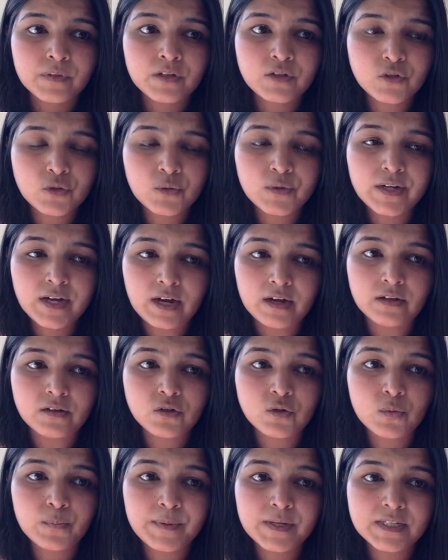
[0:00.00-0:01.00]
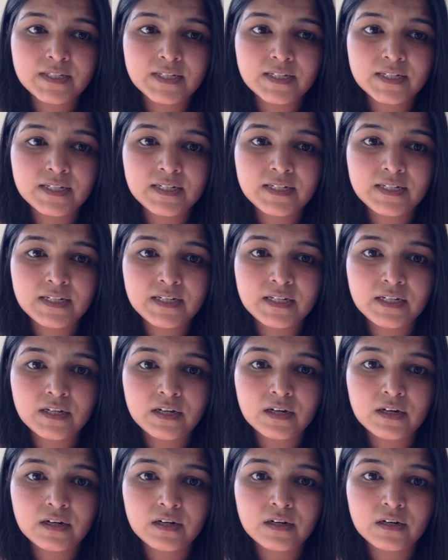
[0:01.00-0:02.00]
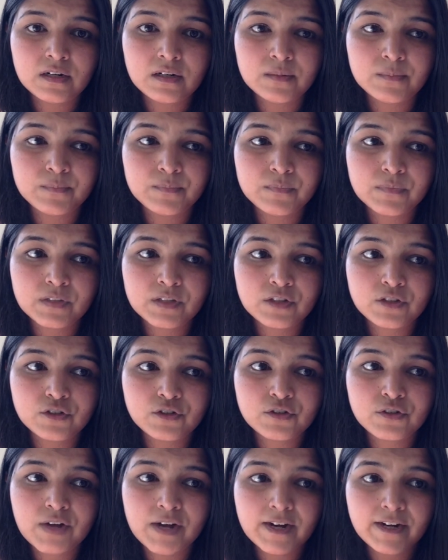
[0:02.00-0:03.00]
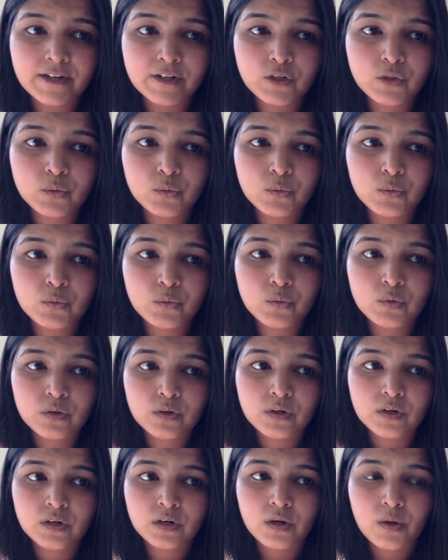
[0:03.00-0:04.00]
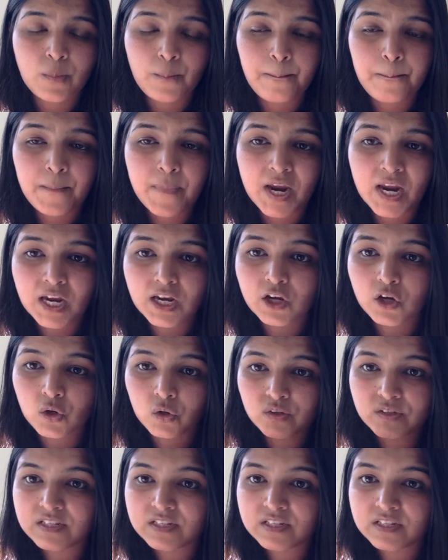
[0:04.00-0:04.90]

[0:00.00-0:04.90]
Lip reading: So yeah, so basically, try to make your